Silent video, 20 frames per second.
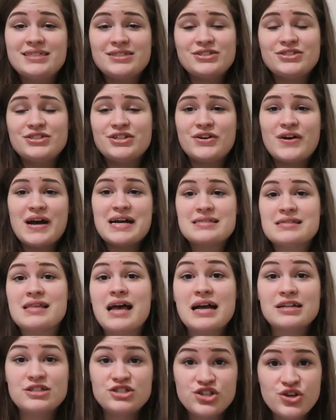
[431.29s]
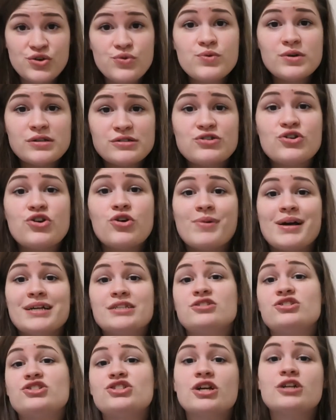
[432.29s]
You know, I, I do want to go
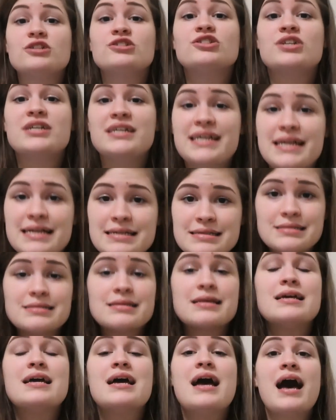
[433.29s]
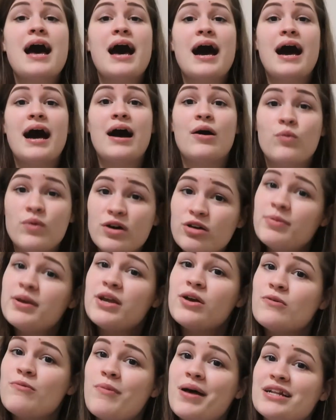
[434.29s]
back to church, yes. I will be
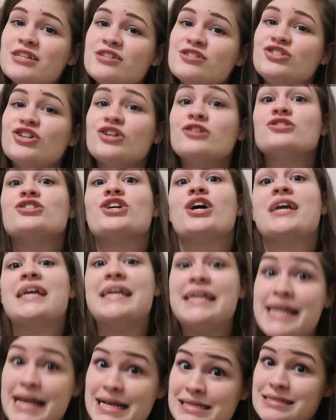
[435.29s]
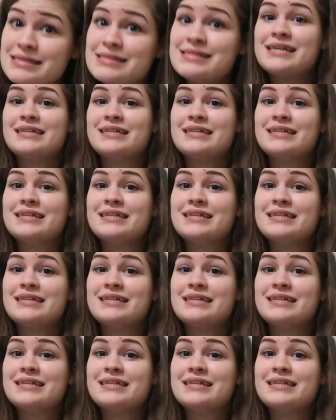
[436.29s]
going back to church, yes.